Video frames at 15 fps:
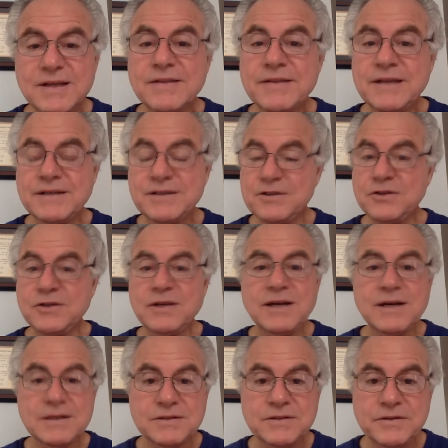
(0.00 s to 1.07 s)
then good
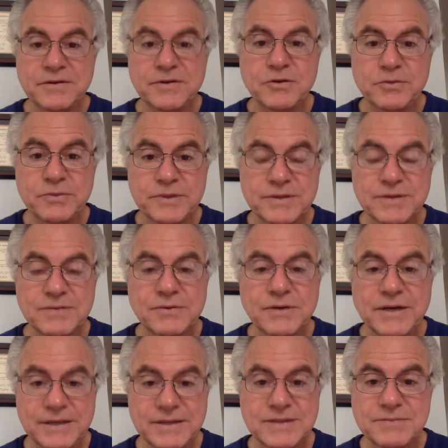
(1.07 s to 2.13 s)
luck to the human
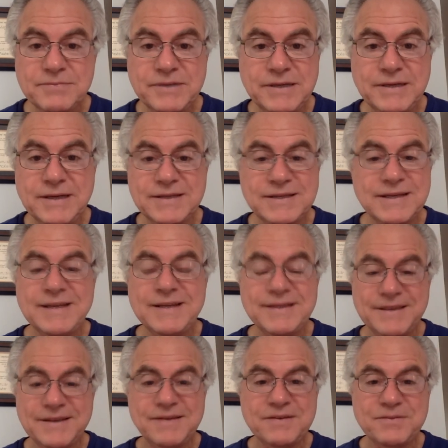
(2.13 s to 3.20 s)
race, because
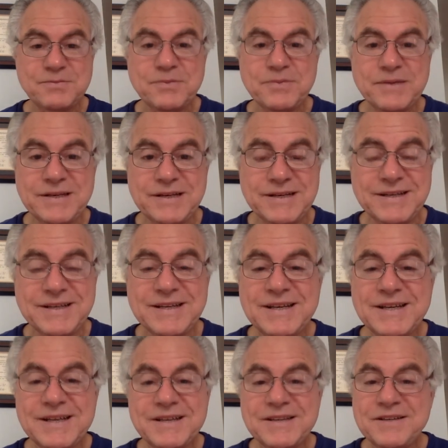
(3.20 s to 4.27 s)
anything is permitted.
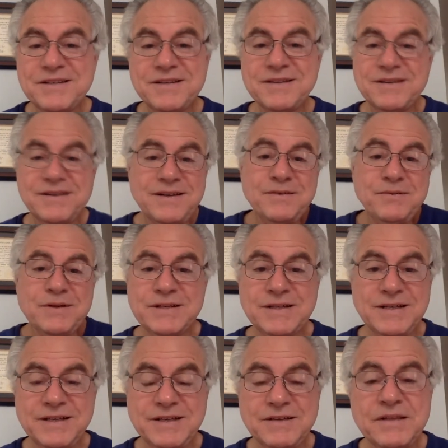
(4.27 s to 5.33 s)
Anyone
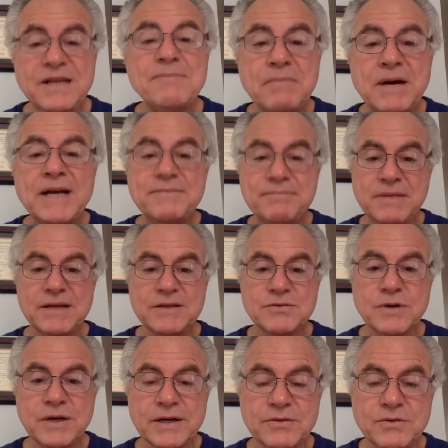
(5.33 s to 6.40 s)
can, then might makes
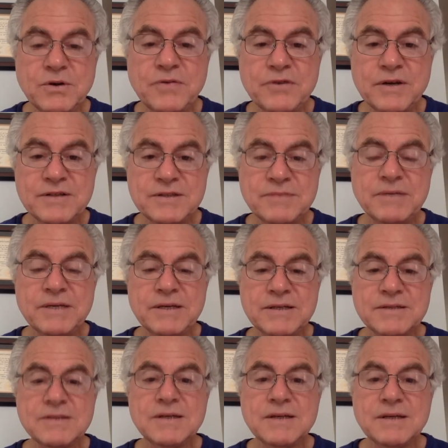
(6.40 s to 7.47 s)
right. Whoever has the
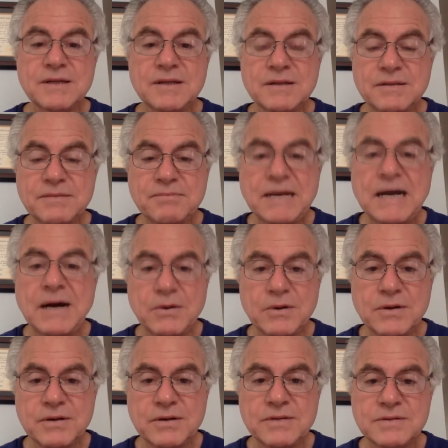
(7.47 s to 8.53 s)
biggest
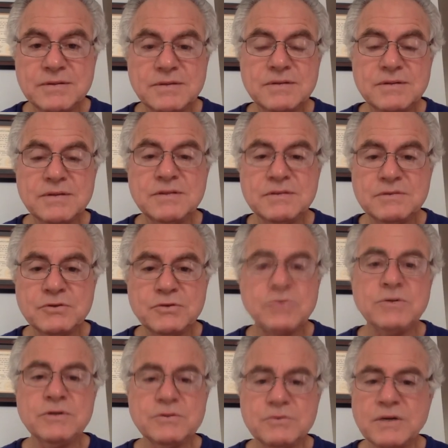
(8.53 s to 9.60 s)
power is true,
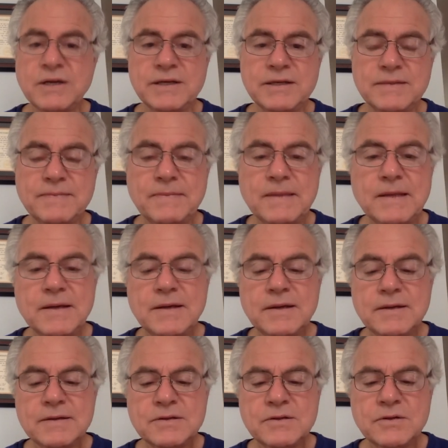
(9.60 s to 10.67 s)
is right.
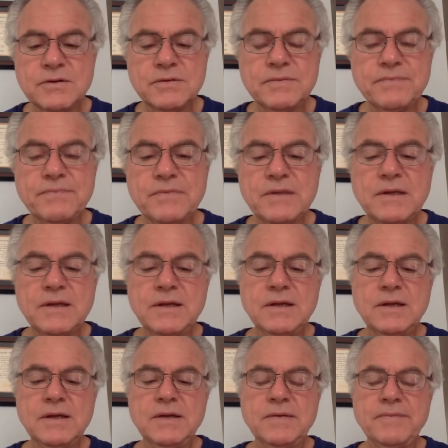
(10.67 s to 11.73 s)
So
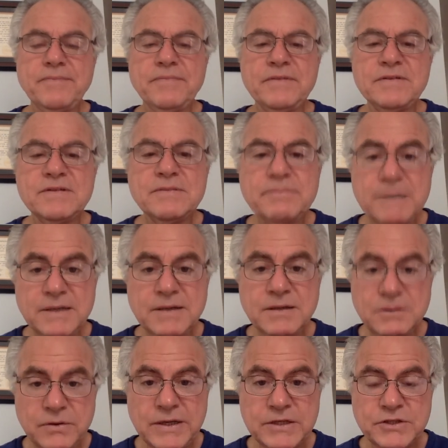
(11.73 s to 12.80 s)
this is a big
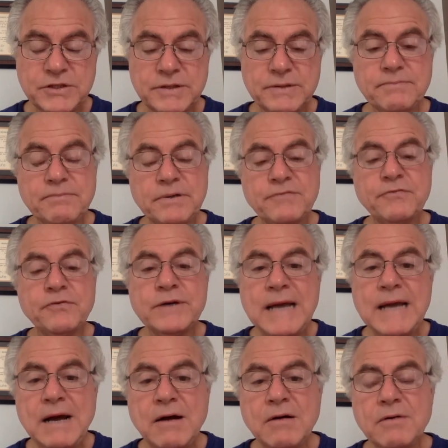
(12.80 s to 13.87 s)
question. But for
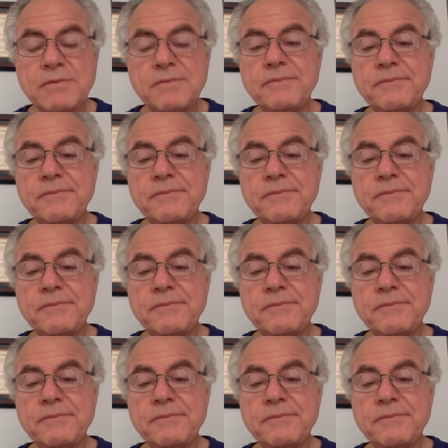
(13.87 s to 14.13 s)
now,